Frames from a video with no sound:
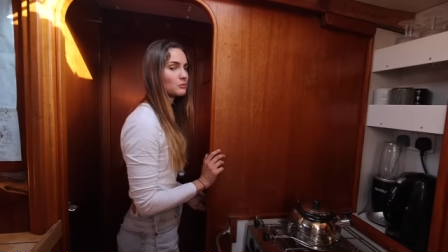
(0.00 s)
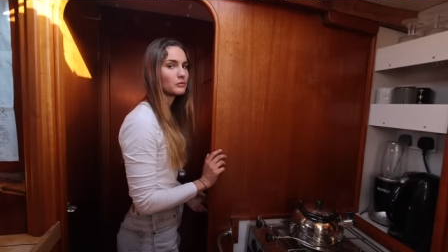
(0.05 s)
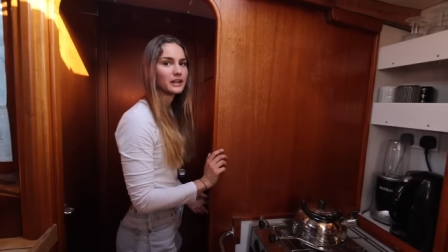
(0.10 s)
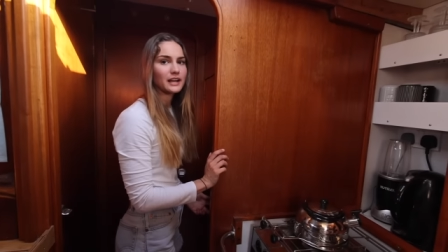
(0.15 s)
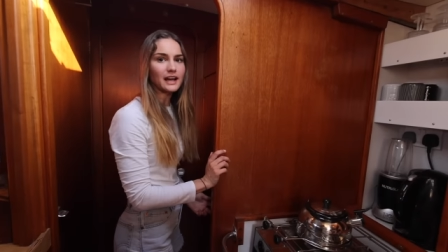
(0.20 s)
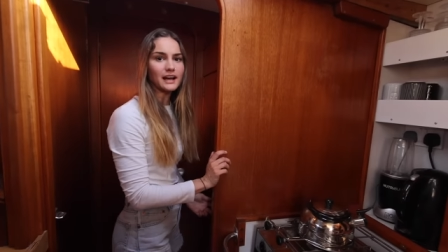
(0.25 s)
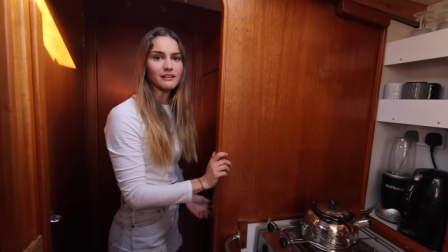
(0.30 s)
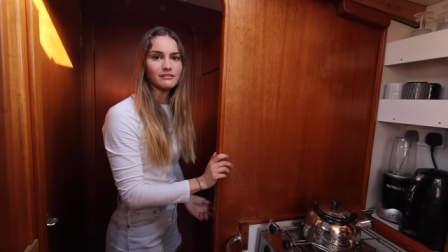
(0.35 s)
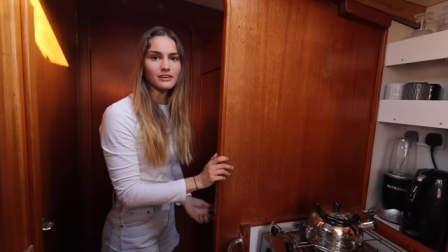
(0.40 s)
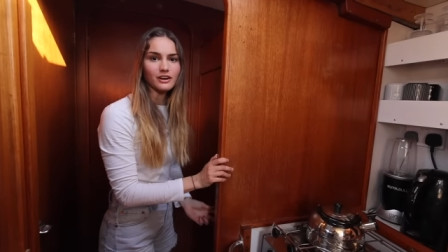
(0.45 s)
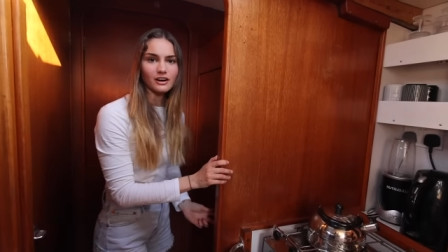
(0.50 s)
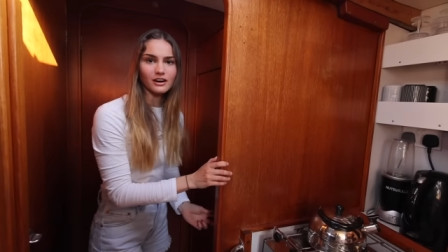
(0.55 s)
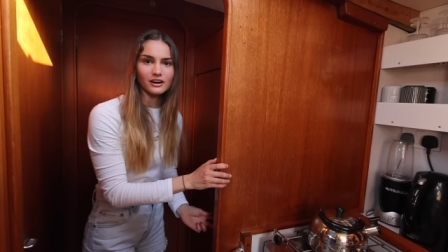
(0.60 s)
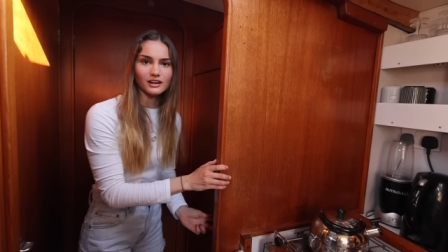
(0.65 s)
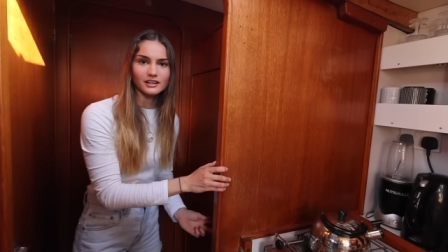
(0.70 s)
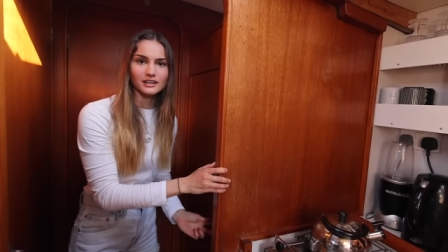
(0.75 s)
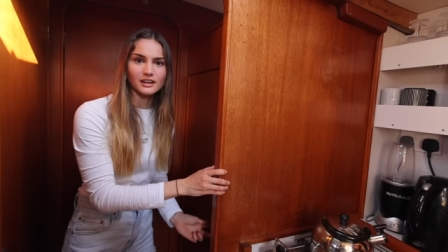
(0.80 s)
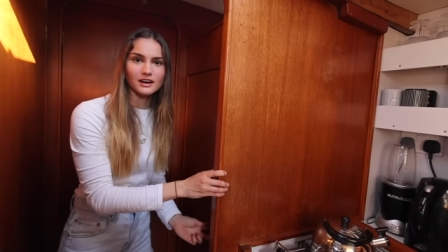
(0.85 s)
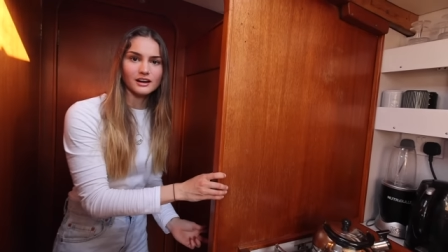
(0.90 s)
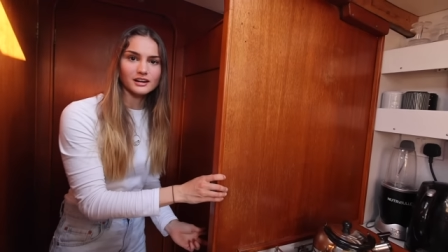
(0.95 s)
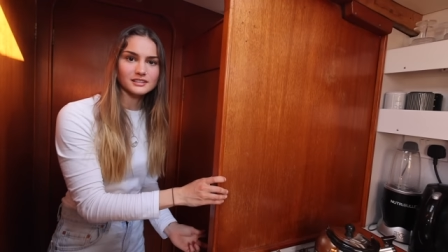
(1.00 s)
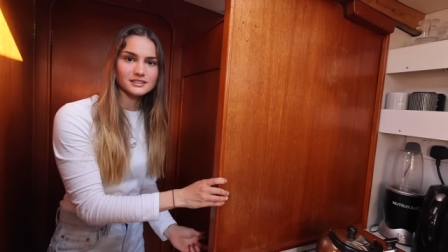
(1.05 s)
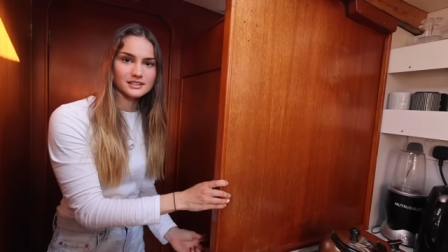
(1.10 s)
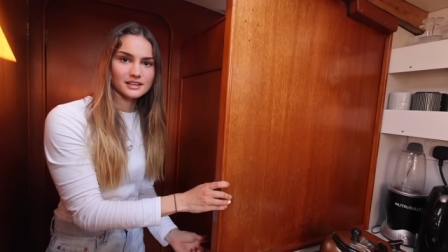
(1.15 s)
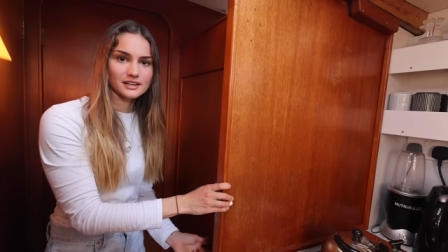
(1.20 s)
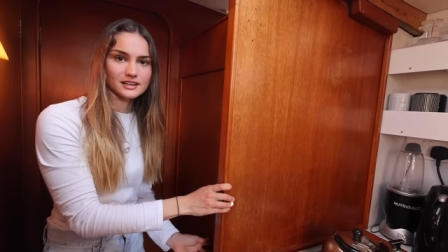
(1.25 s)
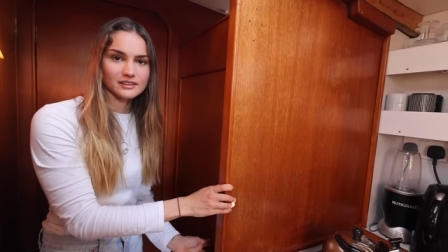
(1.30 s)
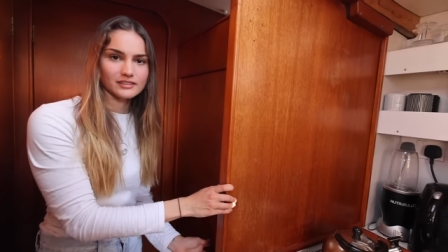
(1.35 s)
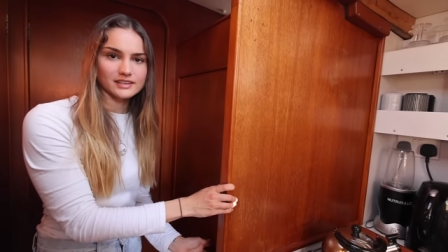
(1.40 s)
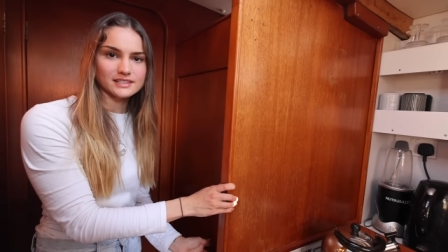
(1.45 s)
we have our larder,
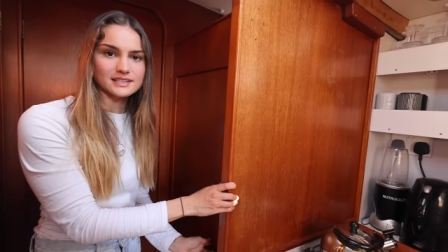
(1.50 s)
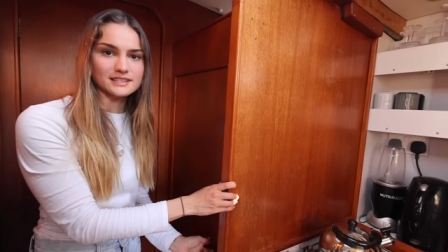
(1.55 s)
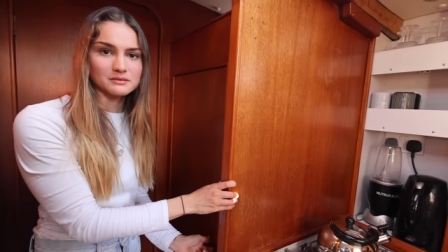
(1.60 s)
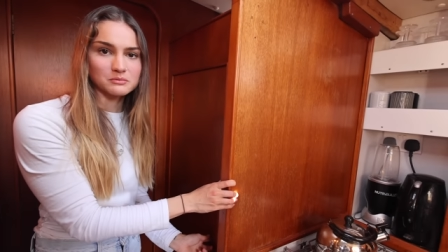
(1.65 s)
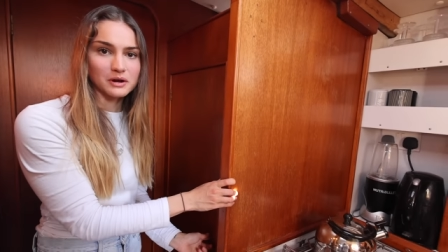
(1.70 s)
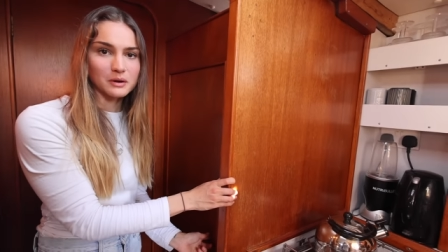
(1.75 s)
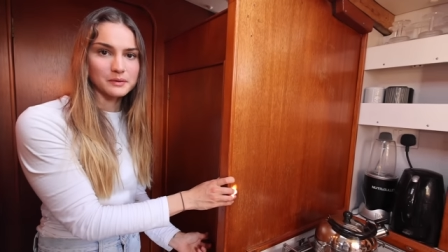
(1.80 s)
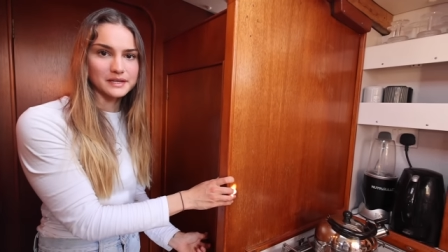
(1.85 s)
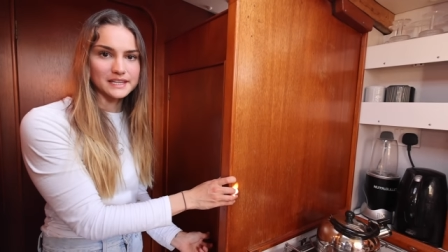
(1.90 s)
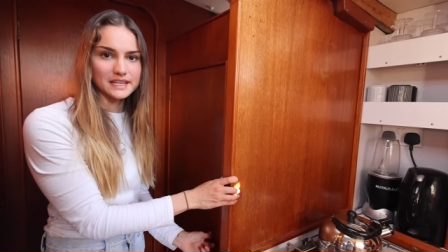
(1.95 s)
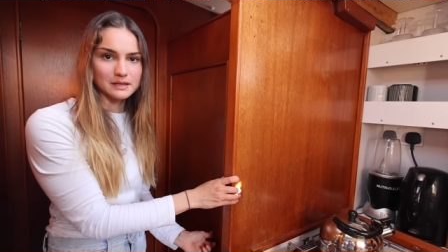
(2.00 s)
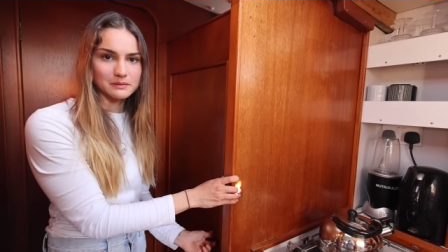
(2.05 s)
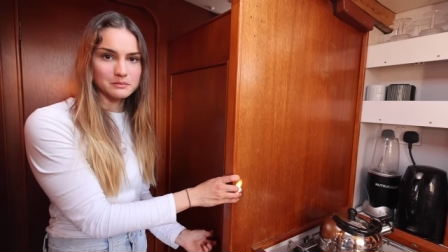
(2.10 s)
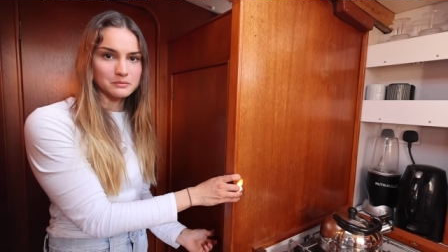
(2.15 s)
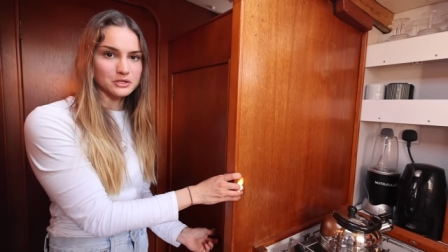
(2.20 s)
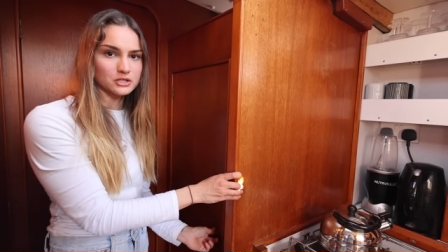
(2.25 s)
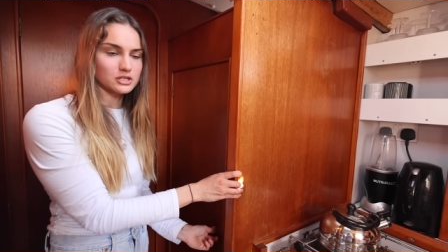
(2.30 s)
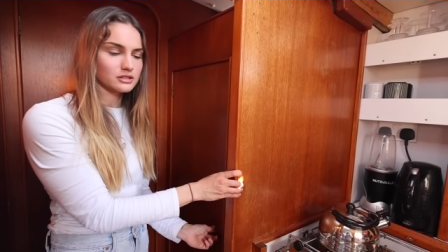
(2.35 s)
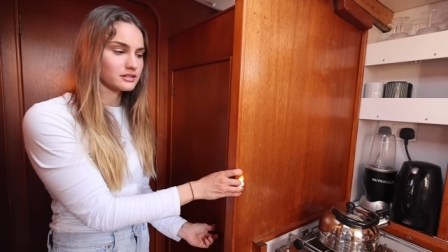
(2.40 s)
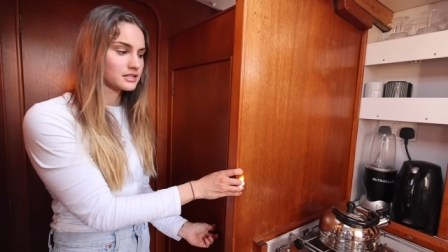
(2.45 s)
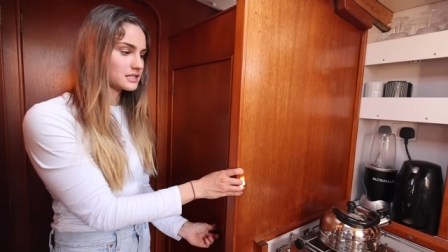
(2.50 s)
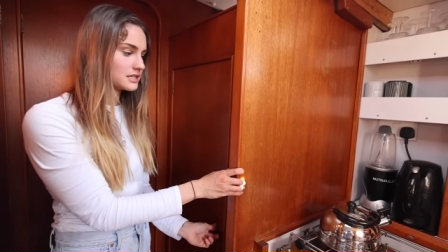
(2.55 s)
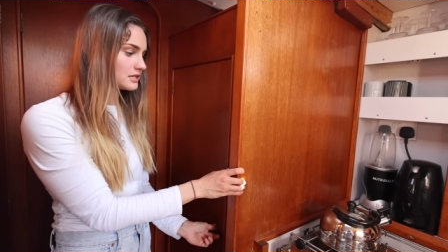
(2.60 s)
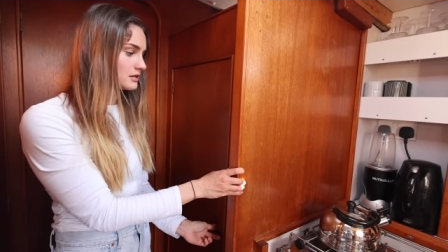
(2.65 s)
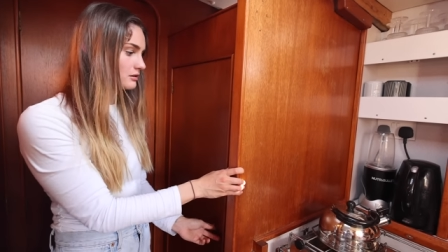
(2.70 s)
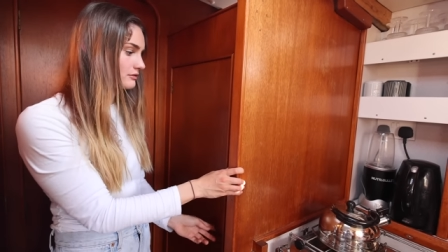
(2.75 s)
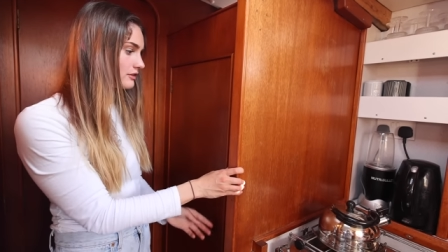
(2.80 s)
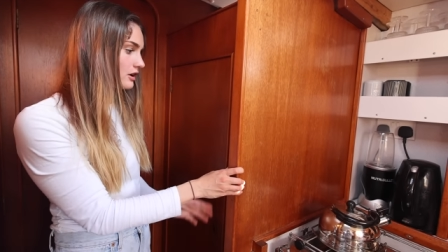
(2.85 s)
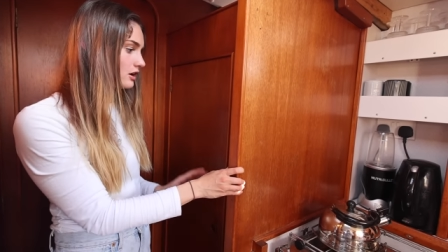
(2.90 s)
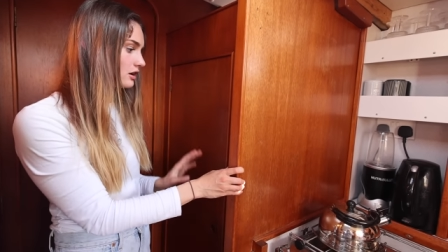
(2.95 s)
and this is where we keep the majority
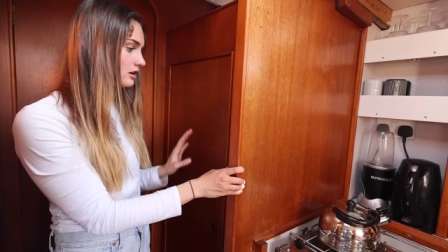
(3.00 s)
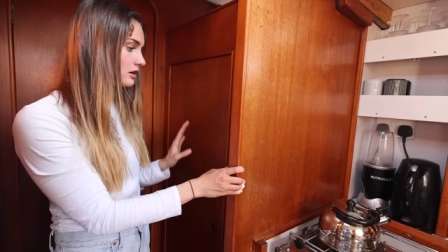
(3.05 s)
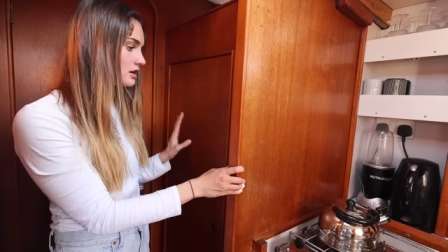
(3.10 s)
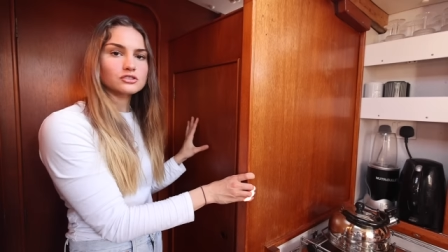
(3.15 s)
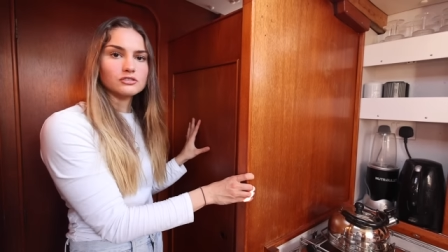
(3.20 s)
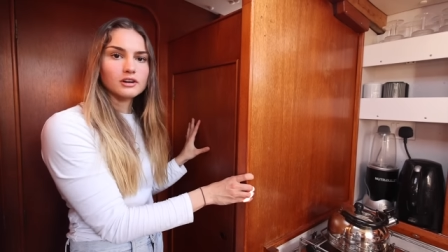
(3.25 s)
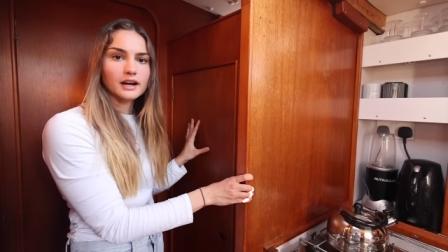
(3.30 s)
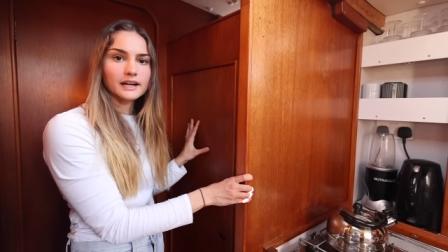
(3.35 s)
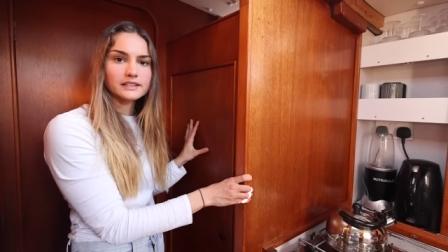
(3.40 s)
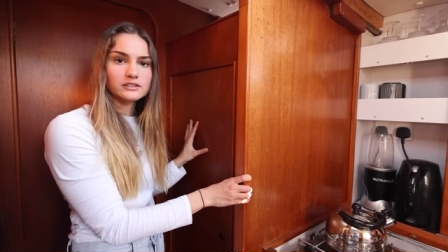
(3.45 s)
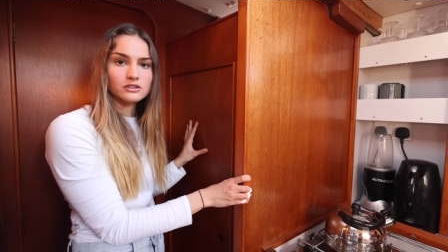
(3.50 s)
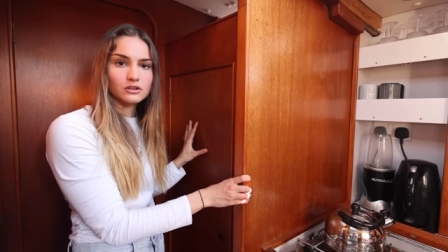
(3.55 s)
of our dried